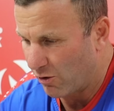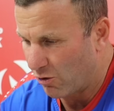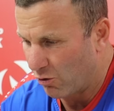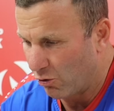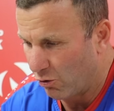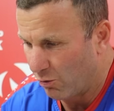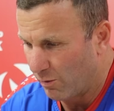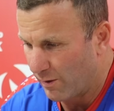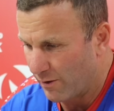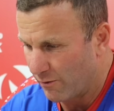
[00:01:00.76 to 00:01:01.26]
a
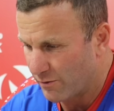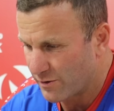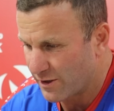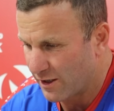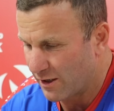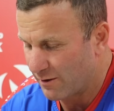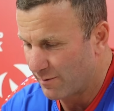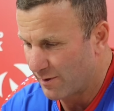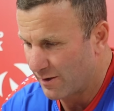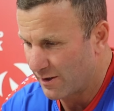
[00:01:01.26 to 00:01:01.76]
call whether it's
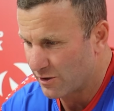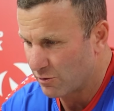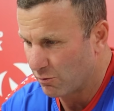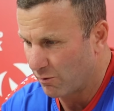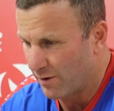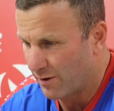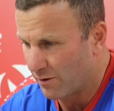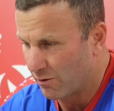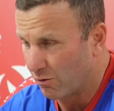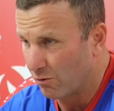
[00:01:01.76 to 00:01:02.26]
going to be this
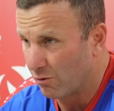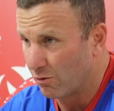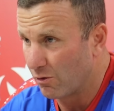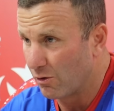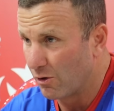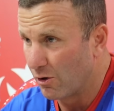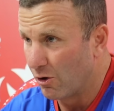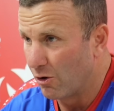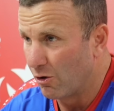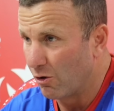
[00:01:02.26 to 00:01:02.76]
week
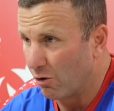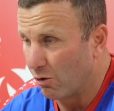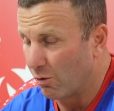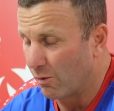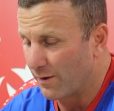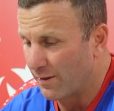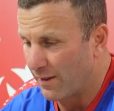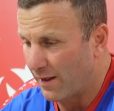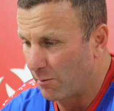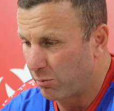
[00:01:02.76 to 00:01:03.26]
or
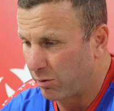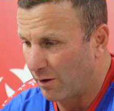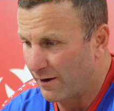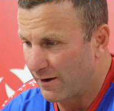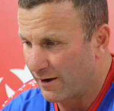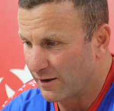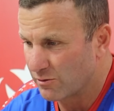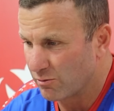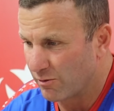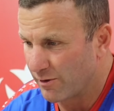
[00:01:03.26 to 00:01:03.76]
whether they play
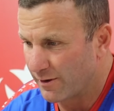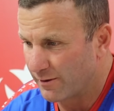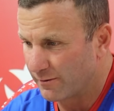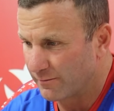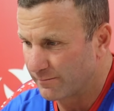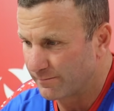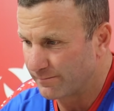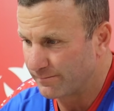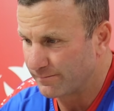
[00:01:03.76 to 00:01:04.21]
next week.